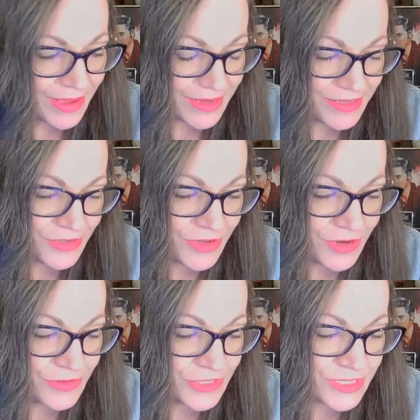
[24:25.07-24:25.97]
And, you
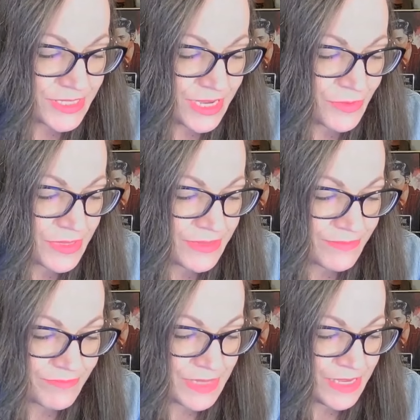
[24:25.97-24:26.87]
know, just like with
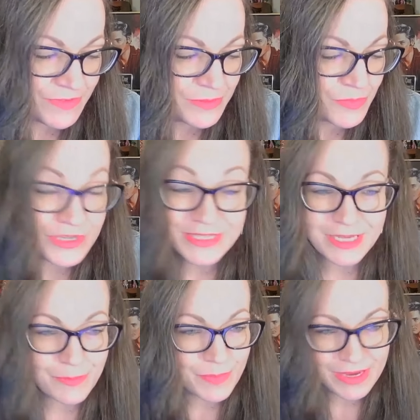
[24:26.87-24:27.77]
even
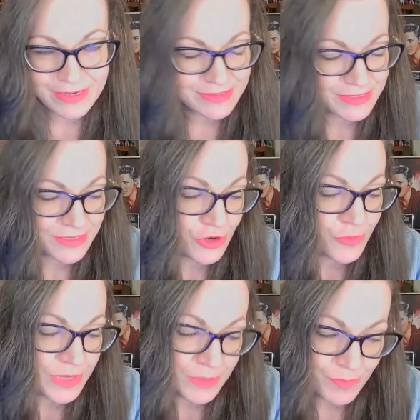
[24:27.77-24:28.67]
Prissy Pants, there
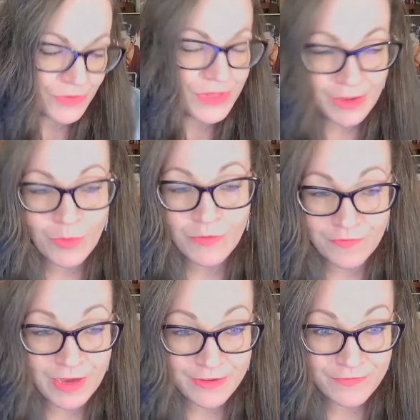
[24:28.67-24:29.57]
are people that will
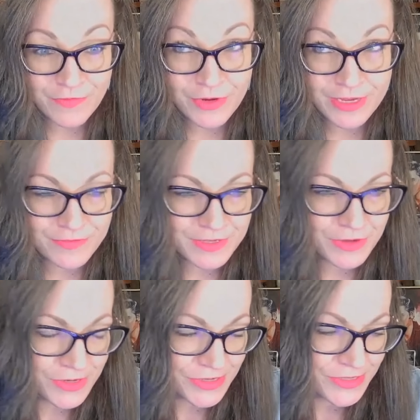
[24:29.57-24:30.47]
fight for even
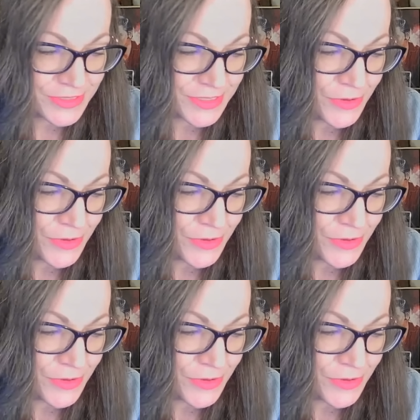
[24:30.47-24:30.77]
her.